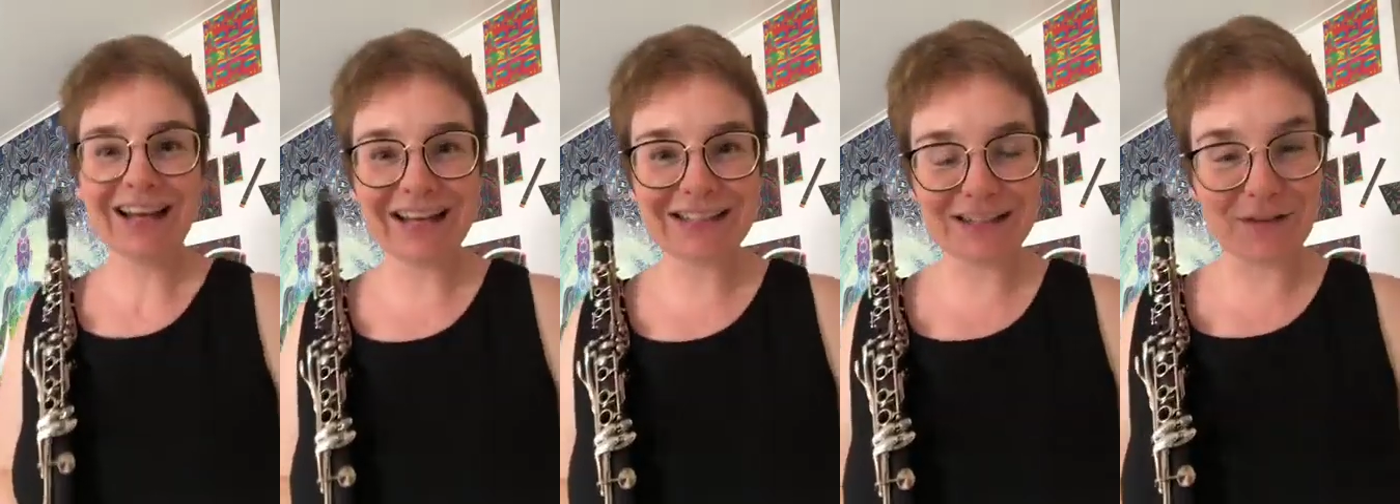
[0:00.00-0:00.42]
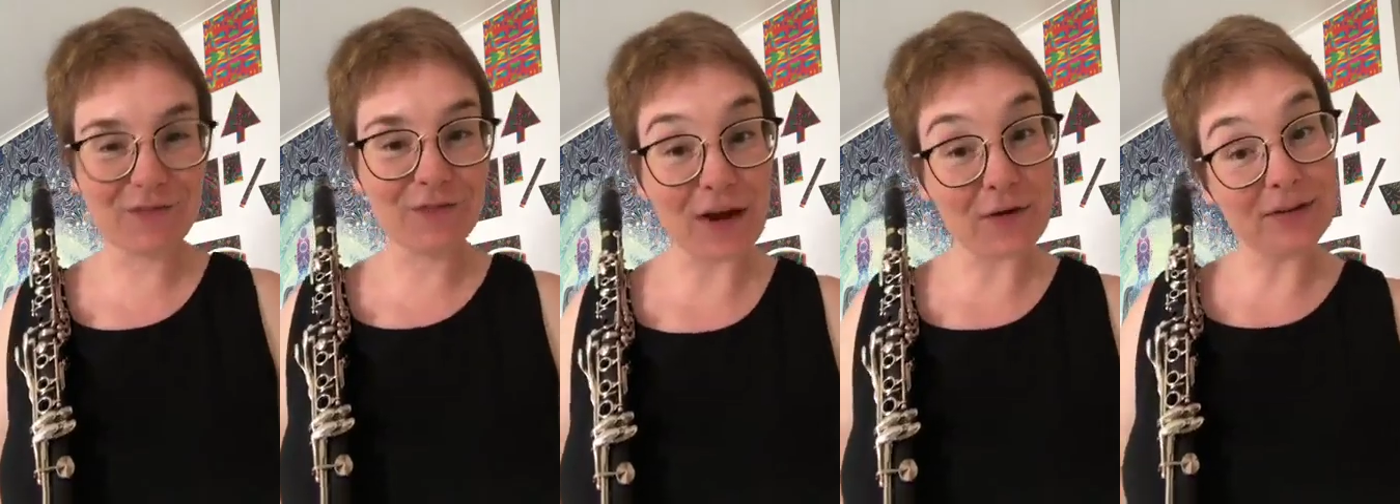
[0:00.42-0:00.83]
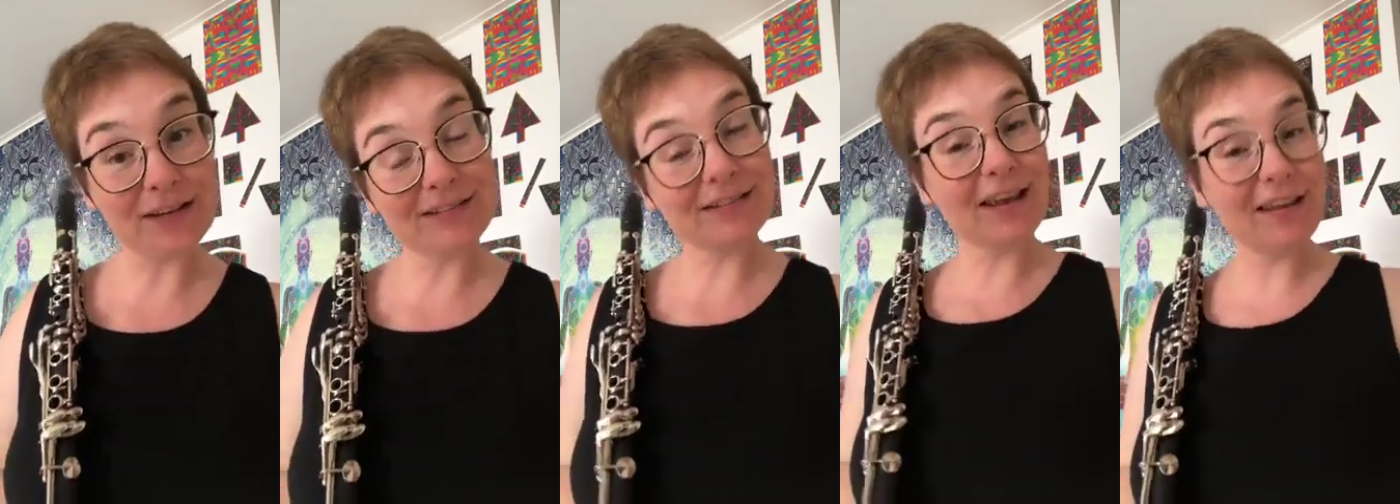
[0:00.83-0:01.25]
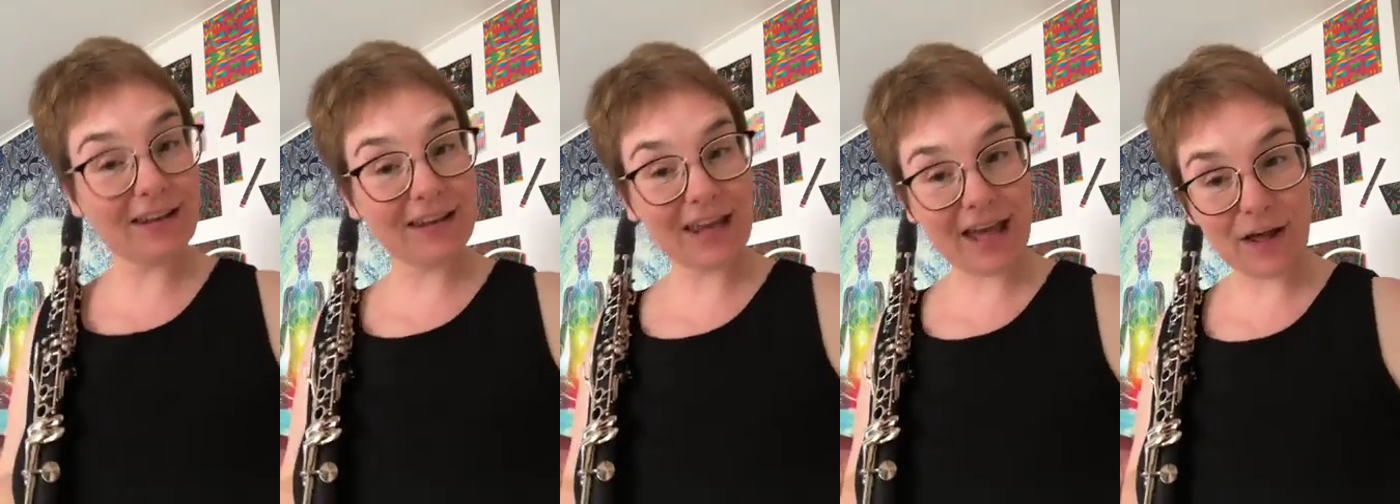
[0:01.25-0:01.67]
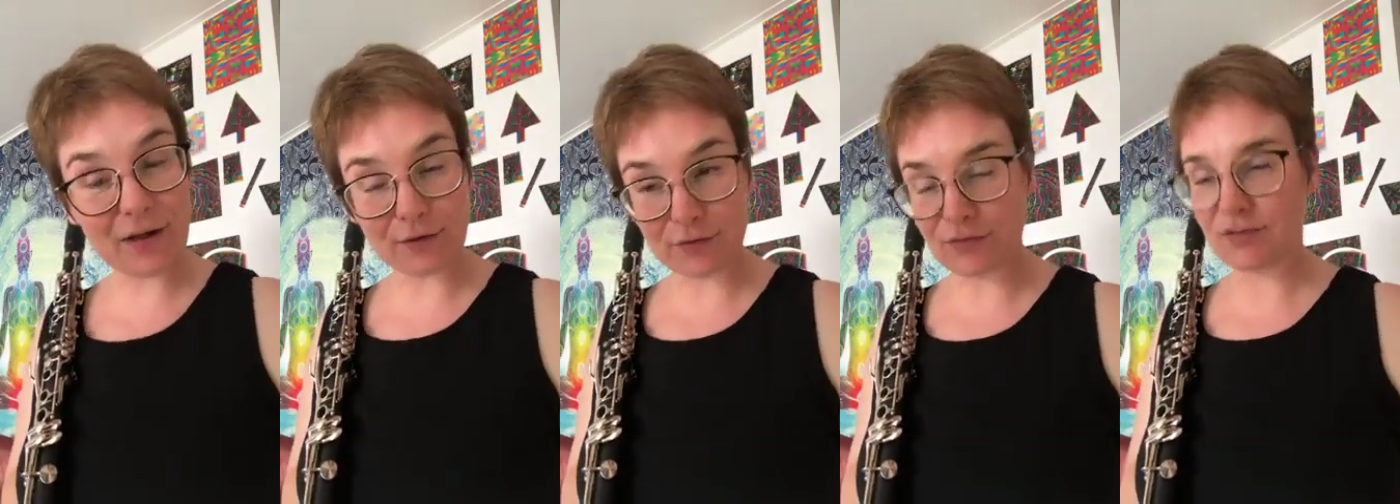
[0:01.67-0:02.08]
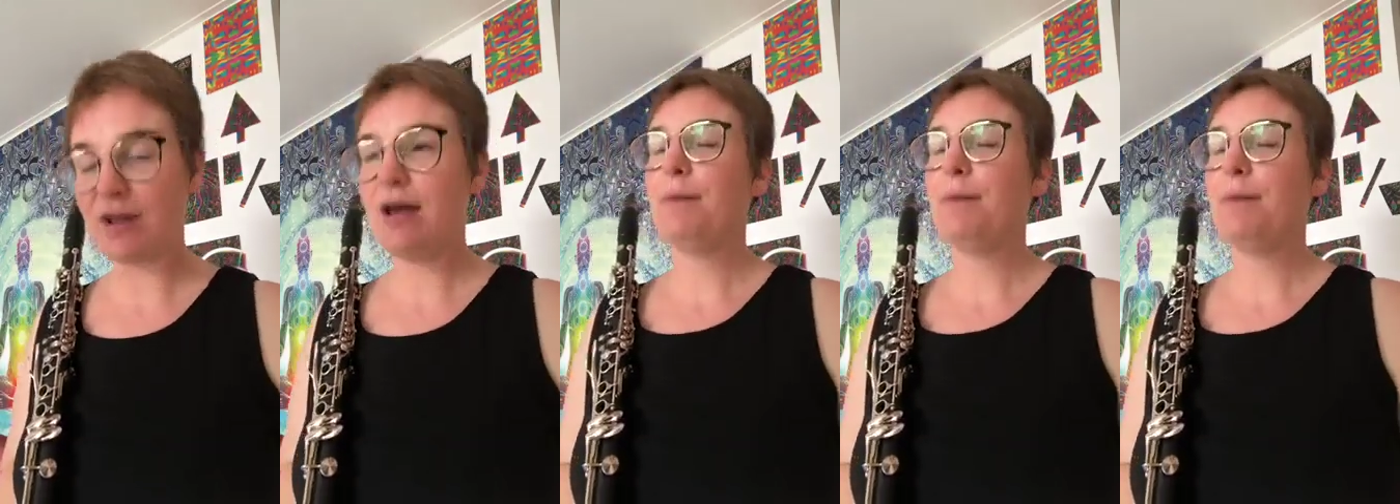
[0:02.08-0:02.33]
it's the fairies and the elves.